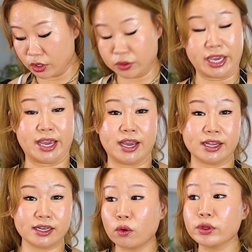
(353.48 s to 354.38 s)
You
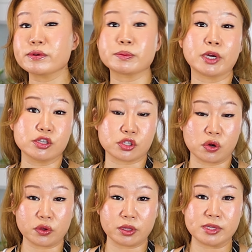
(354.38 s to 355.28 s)
can. The only reason why you
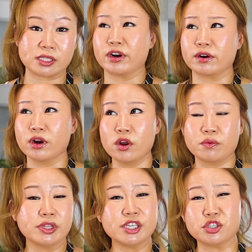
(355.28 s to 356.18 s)
soak them is they're
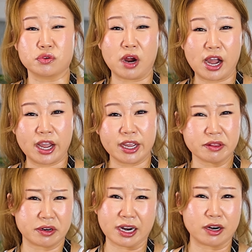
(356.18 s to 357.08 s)
really dry,
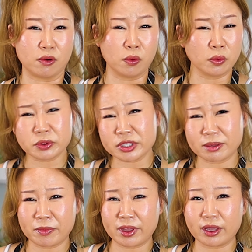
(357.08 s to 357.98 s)
they're kind of old or
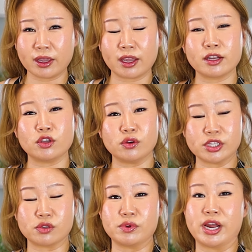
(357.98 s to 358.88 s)
something, and you
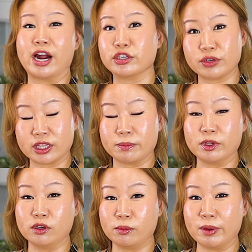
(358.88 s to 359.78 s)
need to rehydrate them a
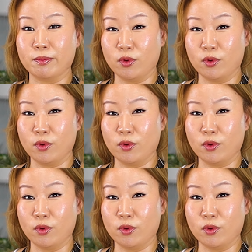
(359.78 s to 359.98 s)
little bit